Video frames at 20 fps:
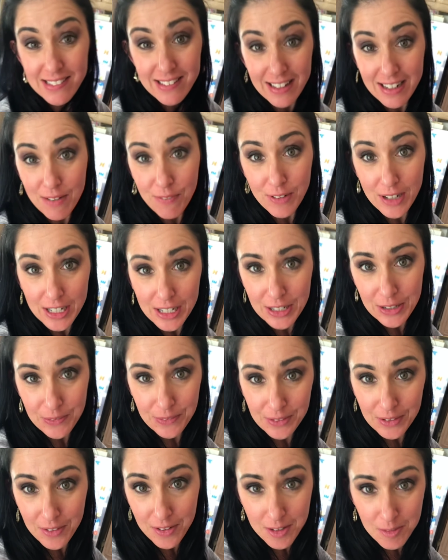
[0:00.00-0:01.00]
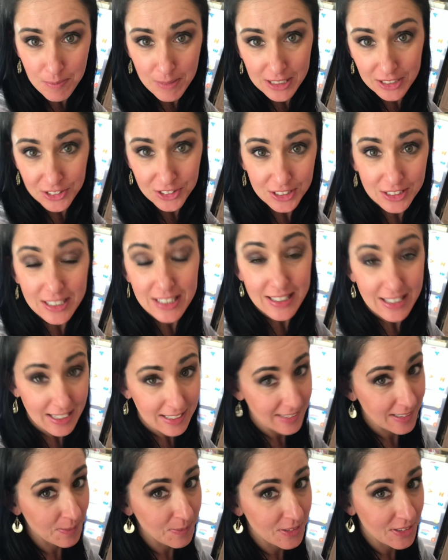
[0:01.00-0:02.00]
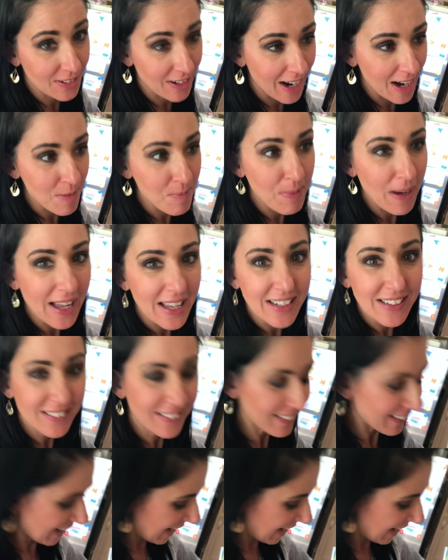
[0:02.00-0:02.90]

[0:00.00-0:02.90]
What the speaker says: that I've got going on, make sure you hit that subscribe button